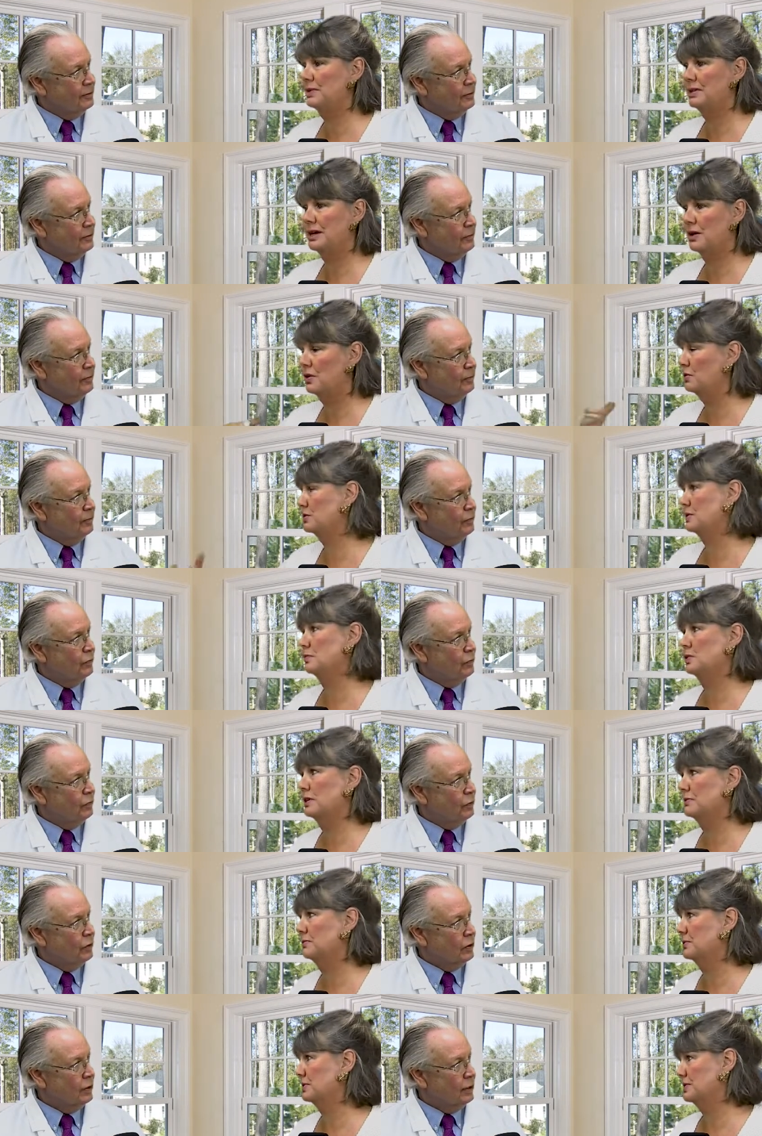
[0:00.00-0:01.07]
Speaker 1: and go somewhere
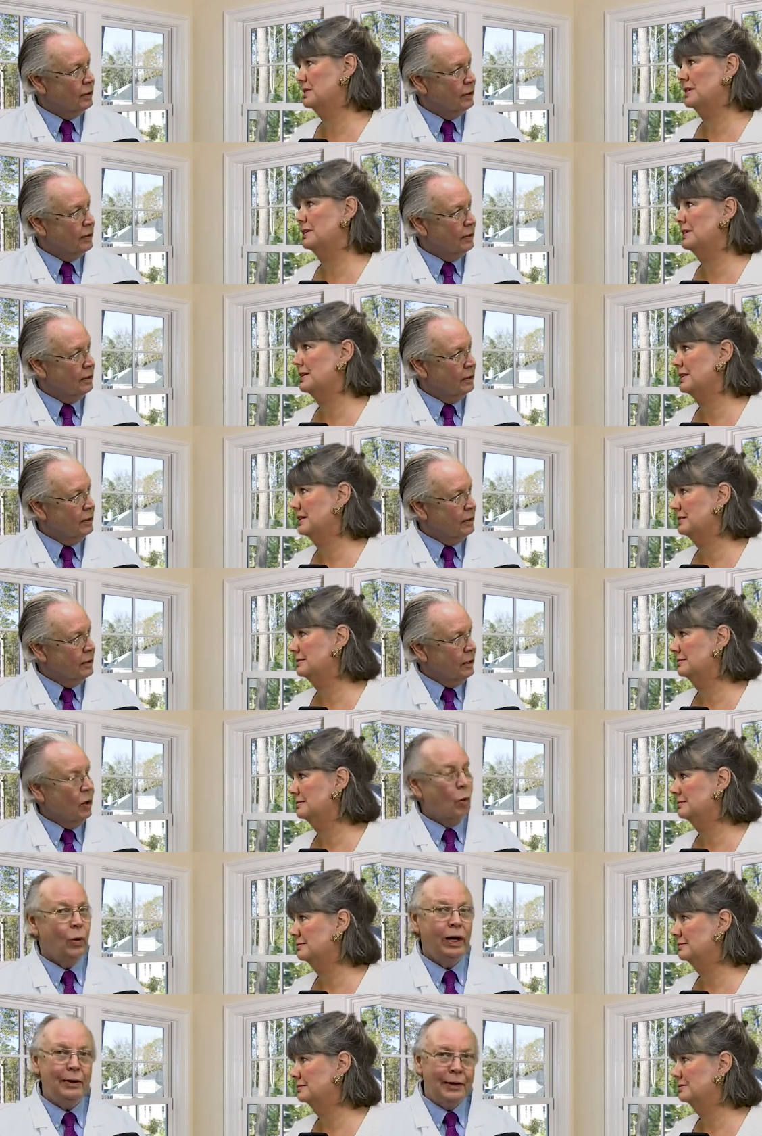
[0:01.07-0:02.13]
for a study like that.
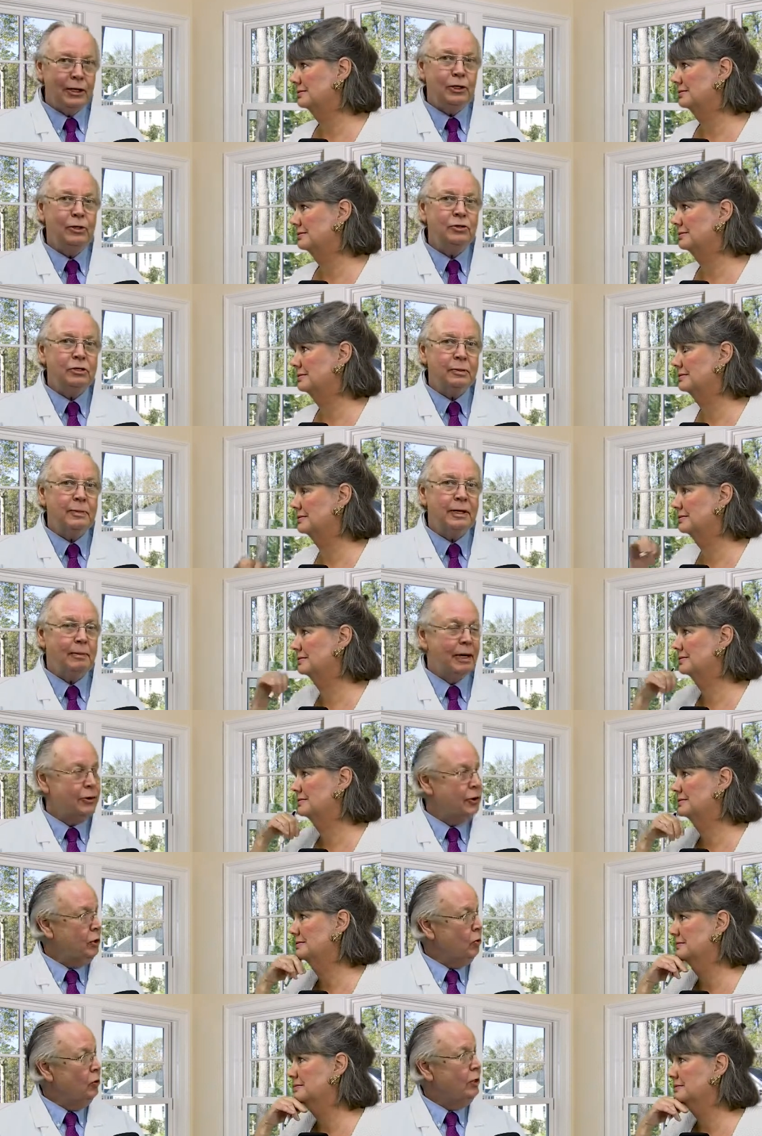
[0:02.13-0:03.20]
Speaker 2: Well, that used to be about
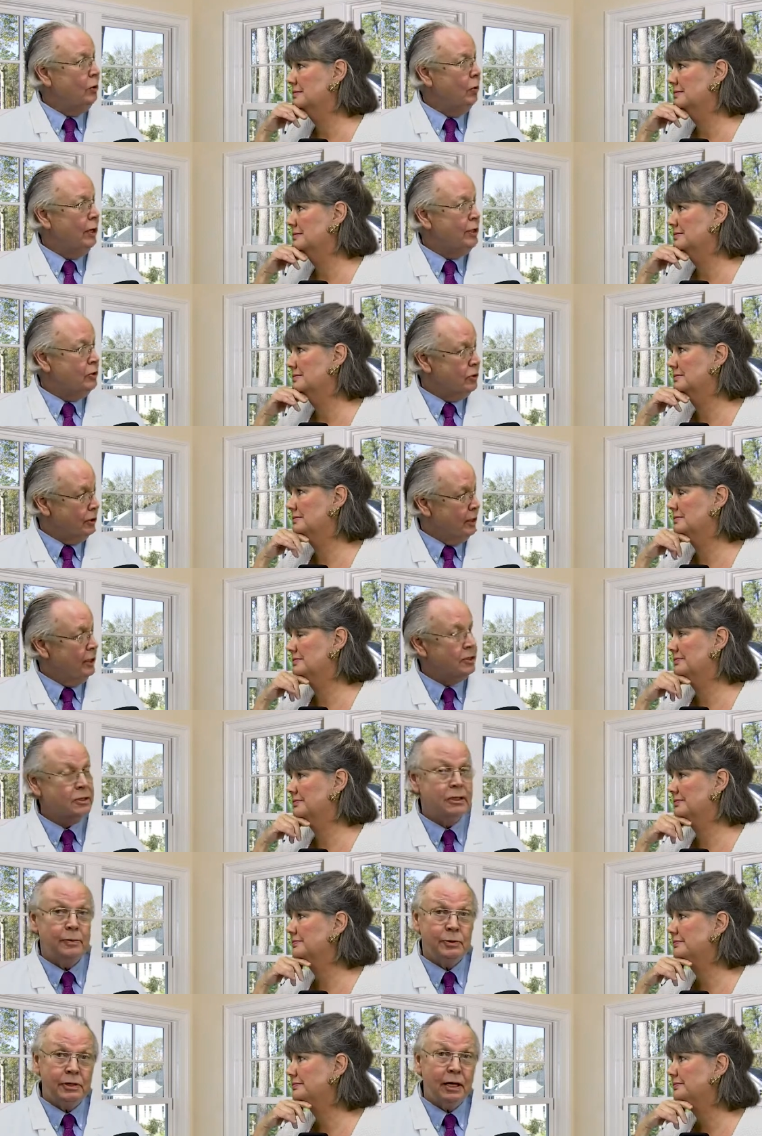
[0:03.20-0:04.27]
the only way you could get a
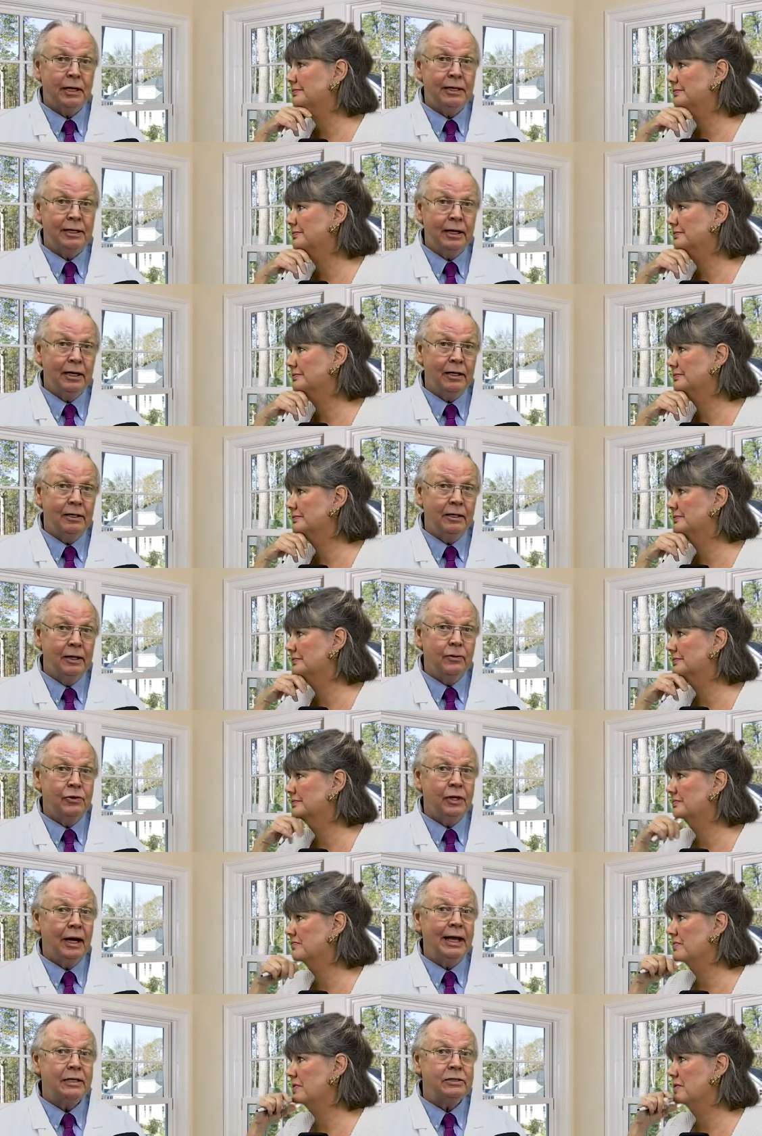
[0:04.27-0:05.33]
sleep study done.
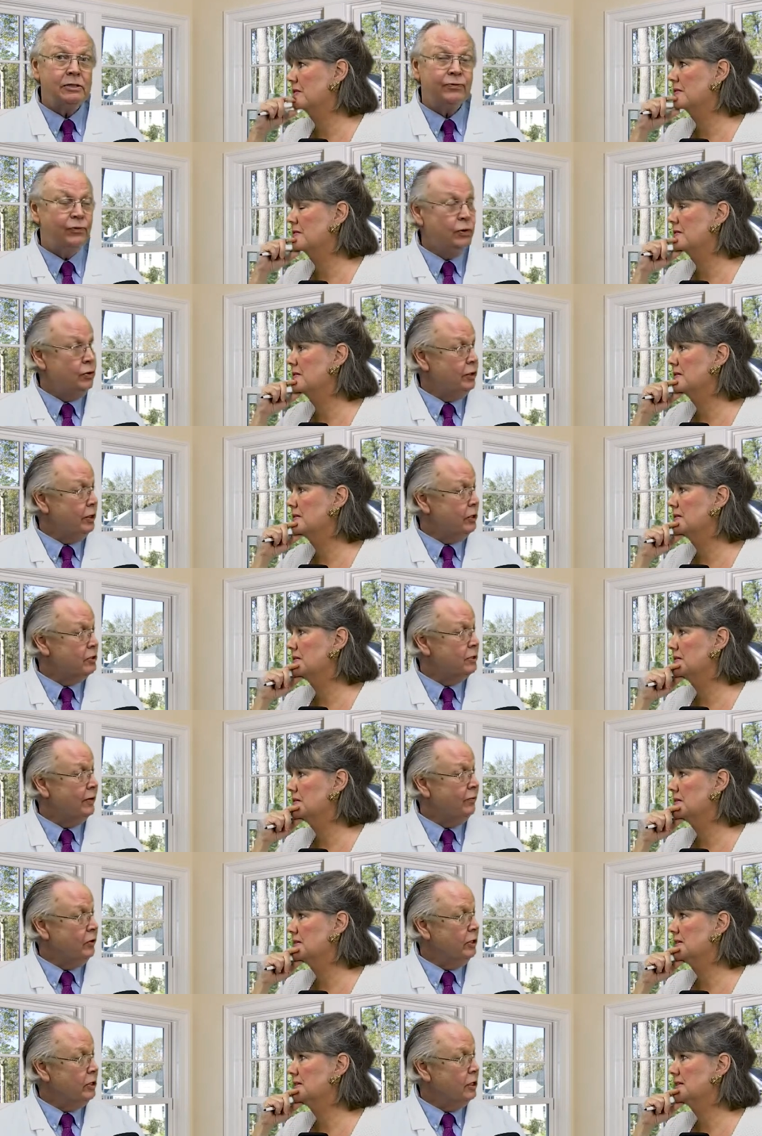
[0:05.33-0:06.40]
The last few years, they've
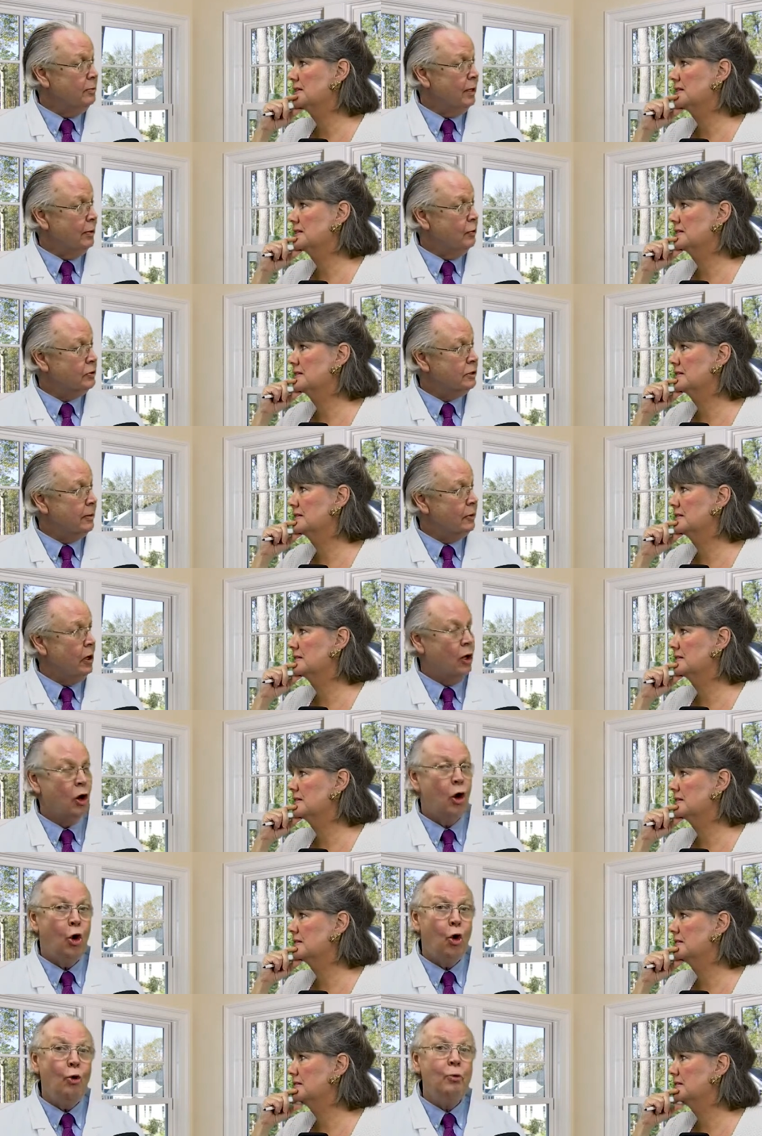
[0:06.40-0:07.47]
really come up with something called
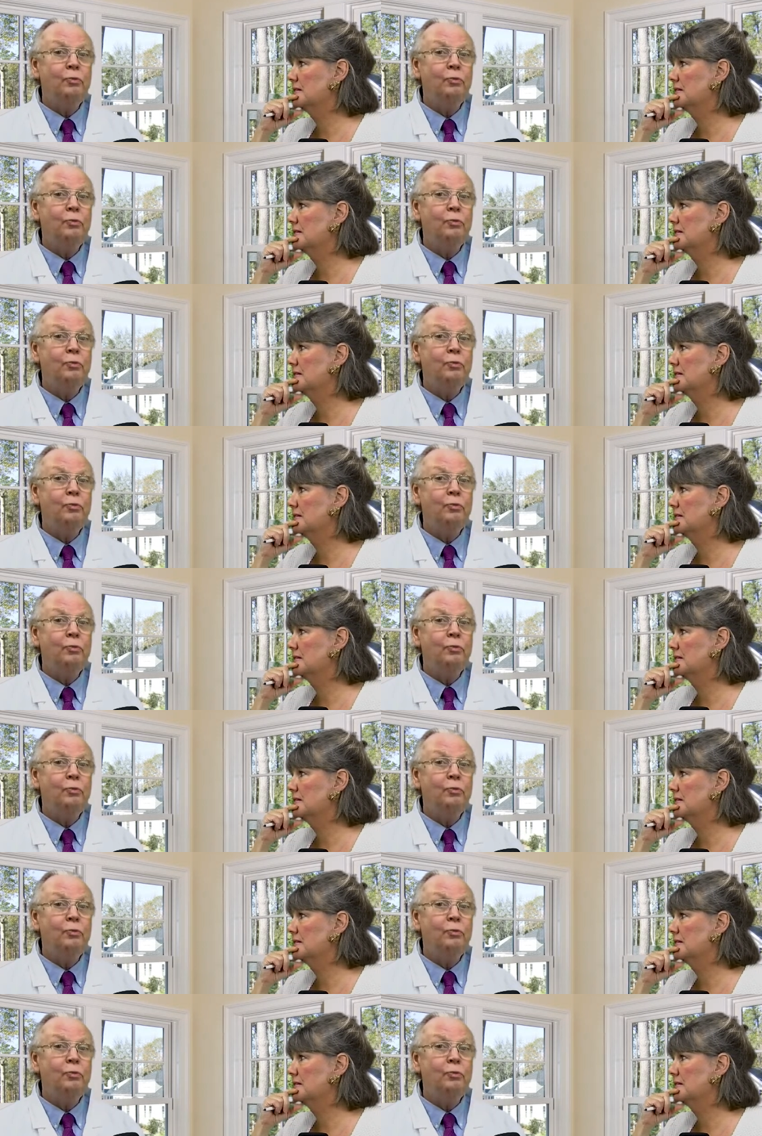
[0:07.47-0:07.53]
home